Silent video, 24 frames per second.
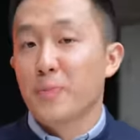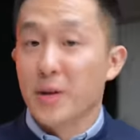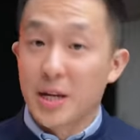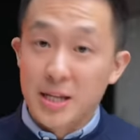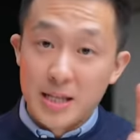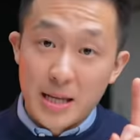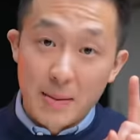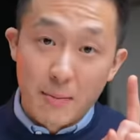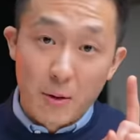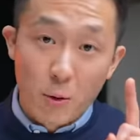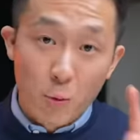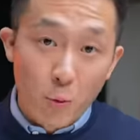because
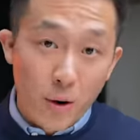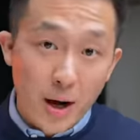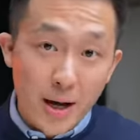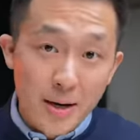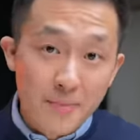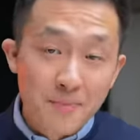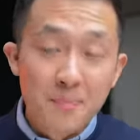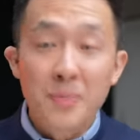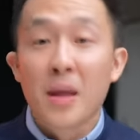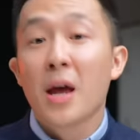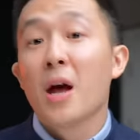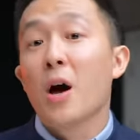number
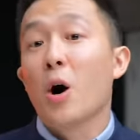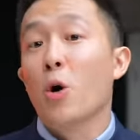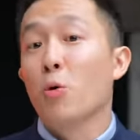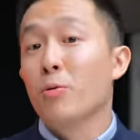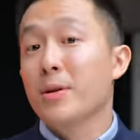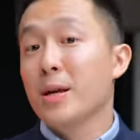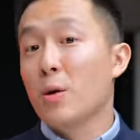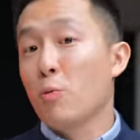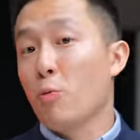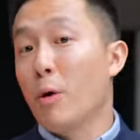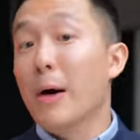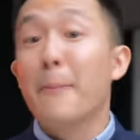one,
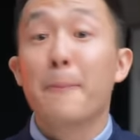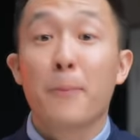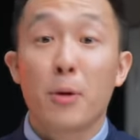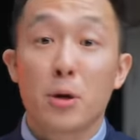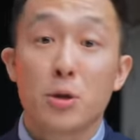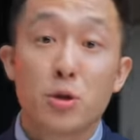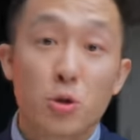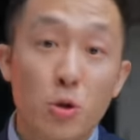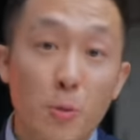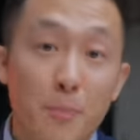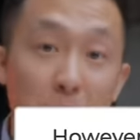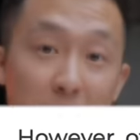only
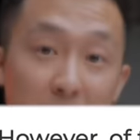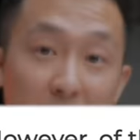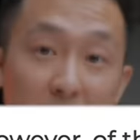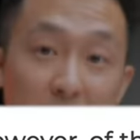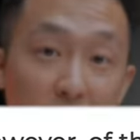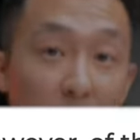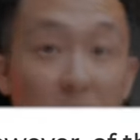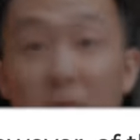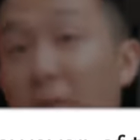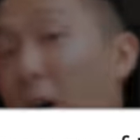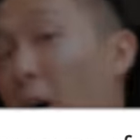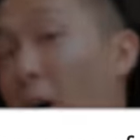1.2%
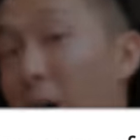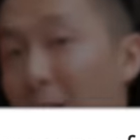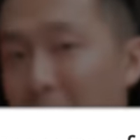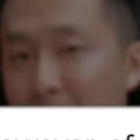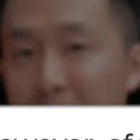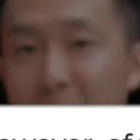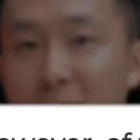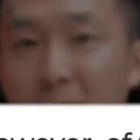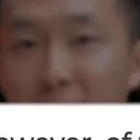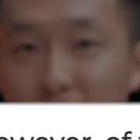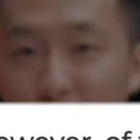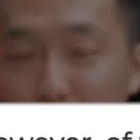of all
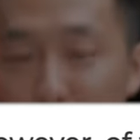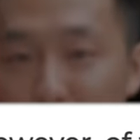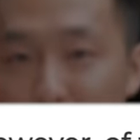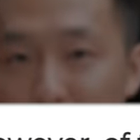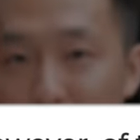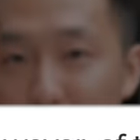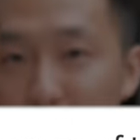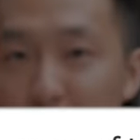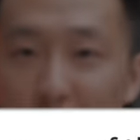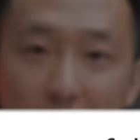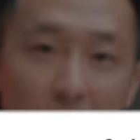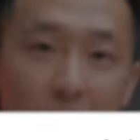LinkedIn
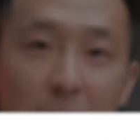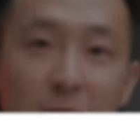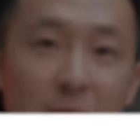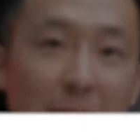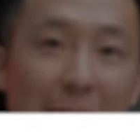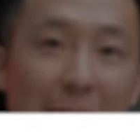users are